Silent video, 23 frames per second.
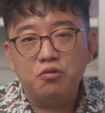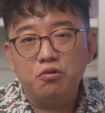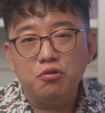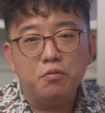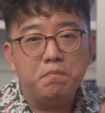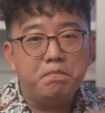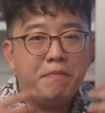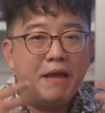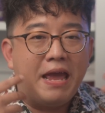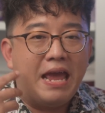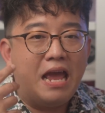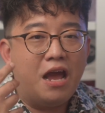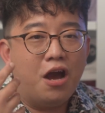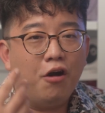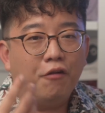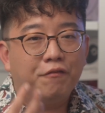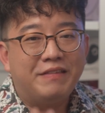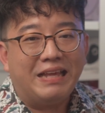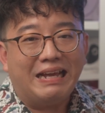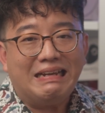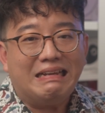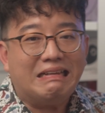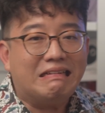good pair of
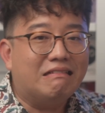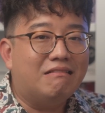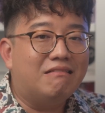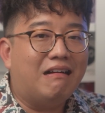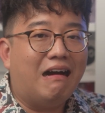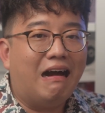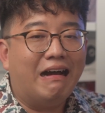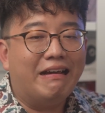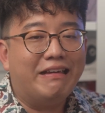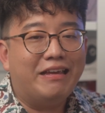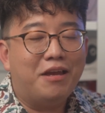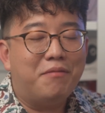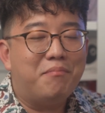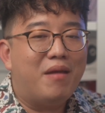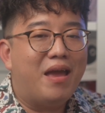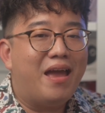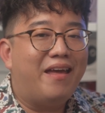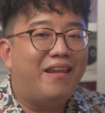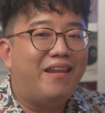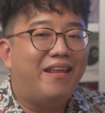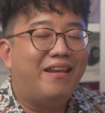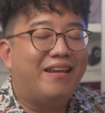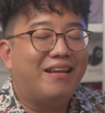technical IEM
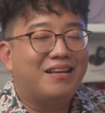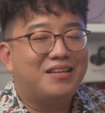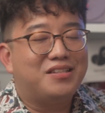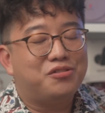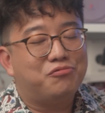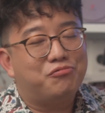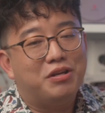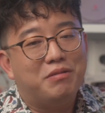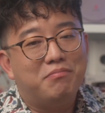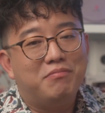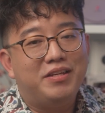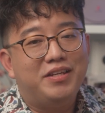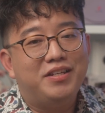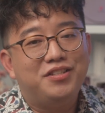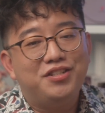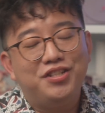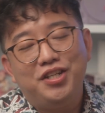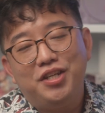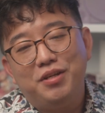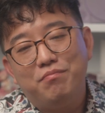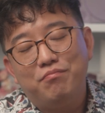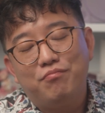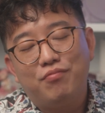at an extremely
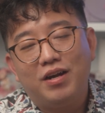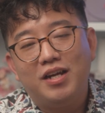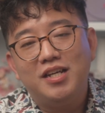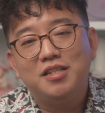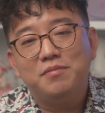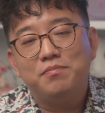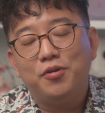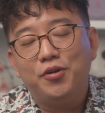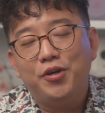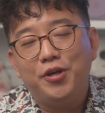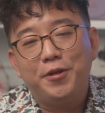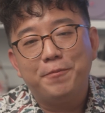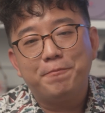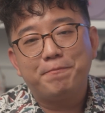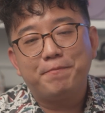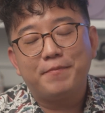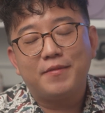cheap price point.